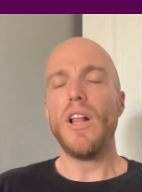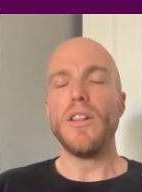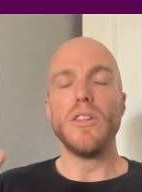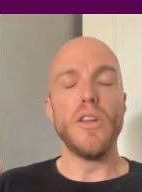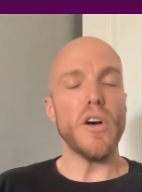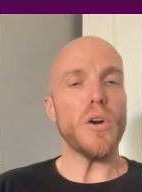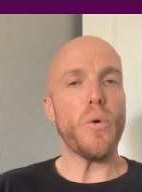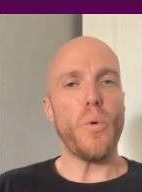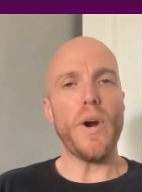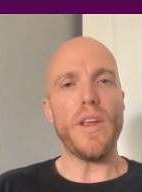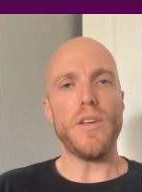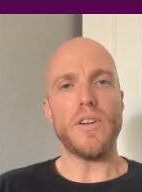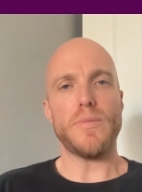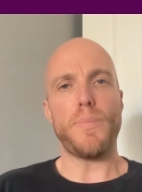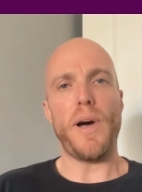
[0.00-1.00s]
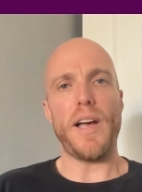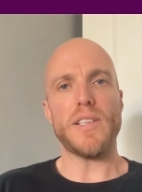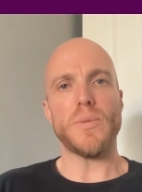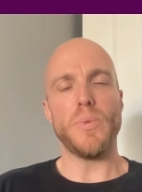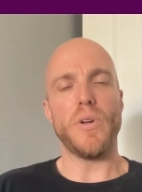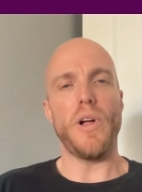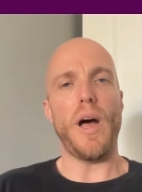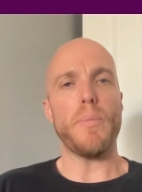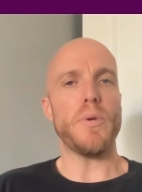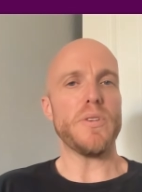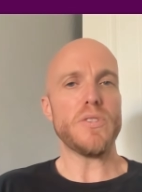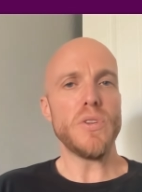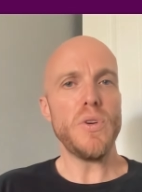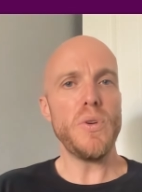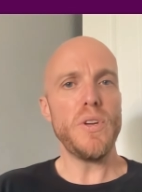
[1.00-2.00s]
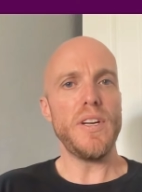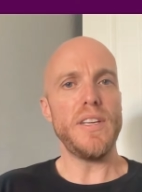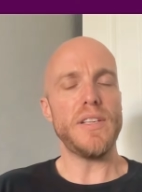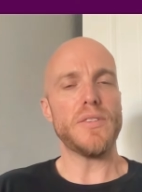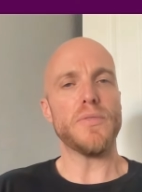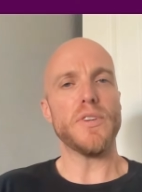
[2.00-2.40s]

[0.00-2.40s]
look where there's possible opportunities